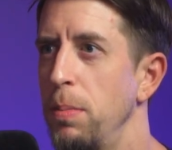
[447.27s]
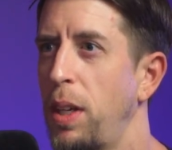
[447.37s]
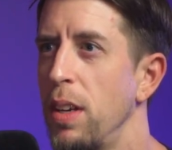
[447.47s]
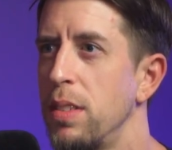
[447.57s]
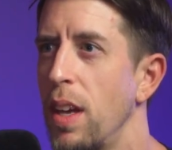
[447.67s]

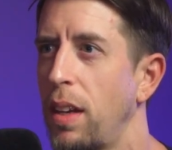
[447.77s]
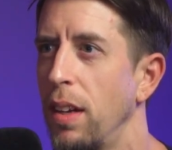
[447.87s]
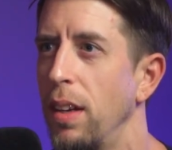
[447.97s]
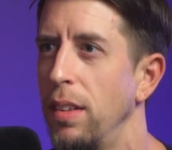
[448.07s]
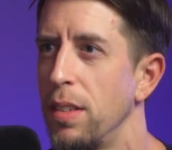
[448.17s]
Because
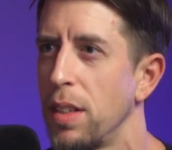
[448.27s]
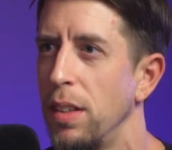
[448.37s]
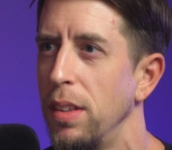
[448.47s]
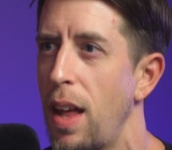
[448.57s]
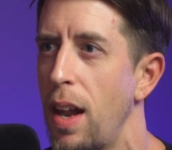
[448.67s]
like, there's a
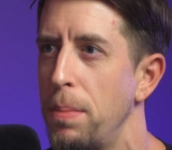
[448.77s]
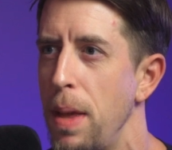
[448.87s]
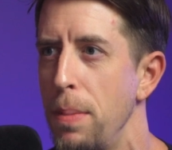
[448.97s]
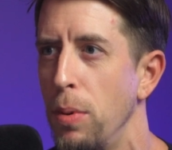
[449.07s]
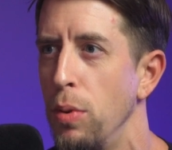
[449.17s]
lot of
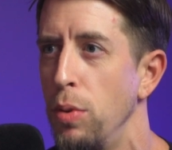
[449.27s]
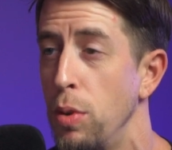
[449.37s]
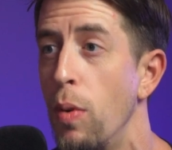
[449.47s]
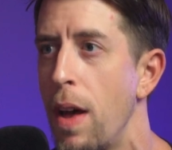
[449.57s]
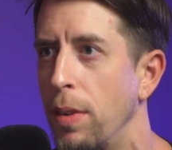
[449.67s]
people who
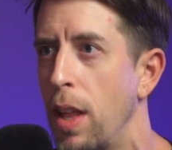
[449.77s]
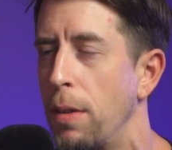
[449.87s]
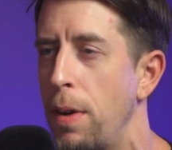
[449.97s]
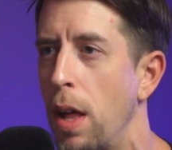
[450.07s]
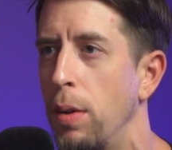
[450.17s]
don't have a
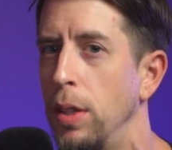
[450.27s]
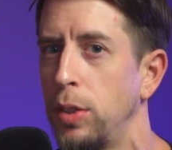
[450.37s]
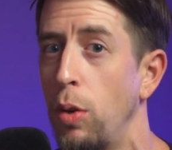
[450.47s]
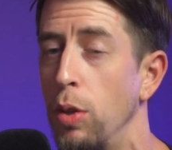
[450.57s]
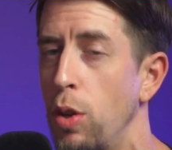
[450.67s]
lot of
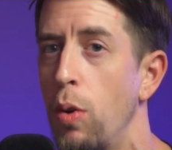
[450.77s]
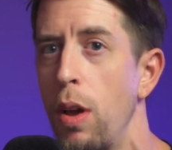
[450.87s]
followers or